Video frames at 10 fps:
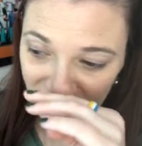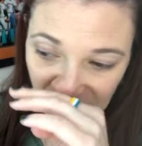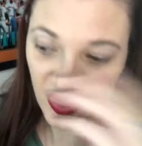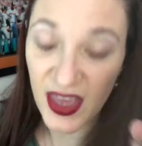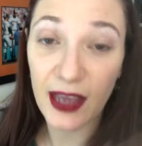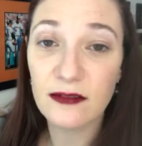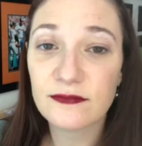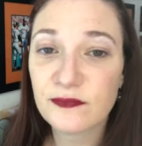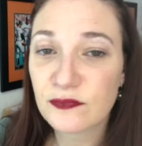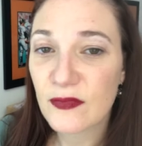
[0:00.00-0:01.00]
thing.
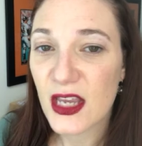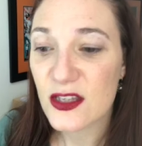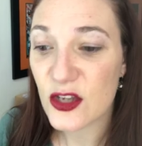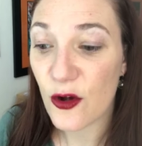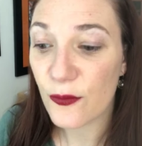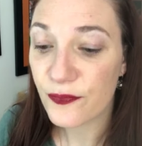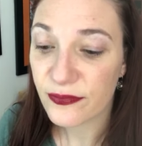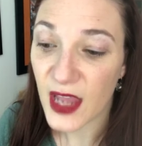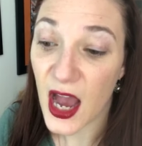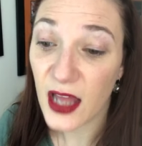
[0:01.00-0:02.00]
So
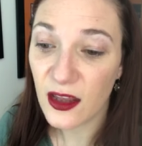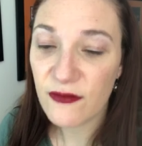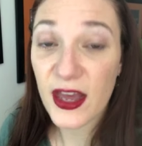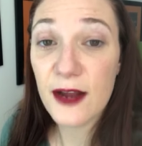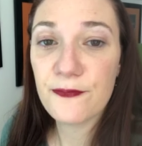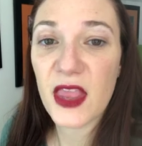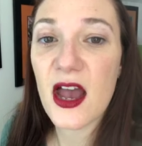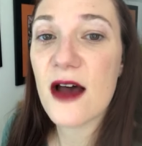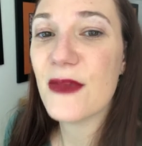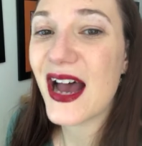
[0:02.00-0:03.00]
I love that.
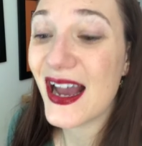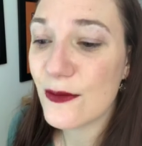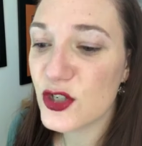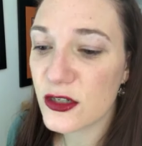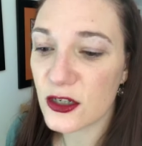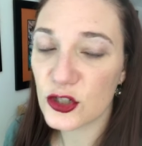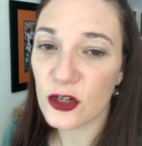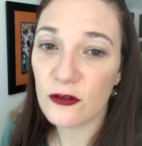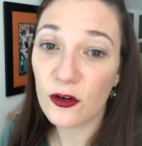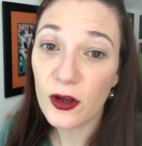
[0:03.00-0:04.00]
I'm just going to show you
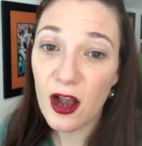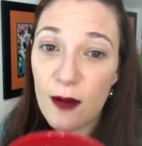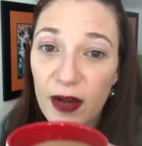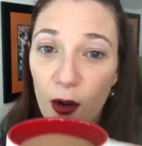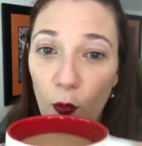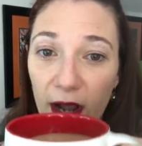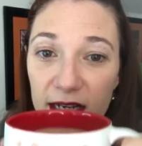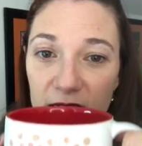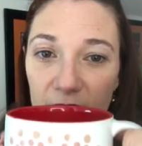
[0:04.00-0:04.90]
real quick on my white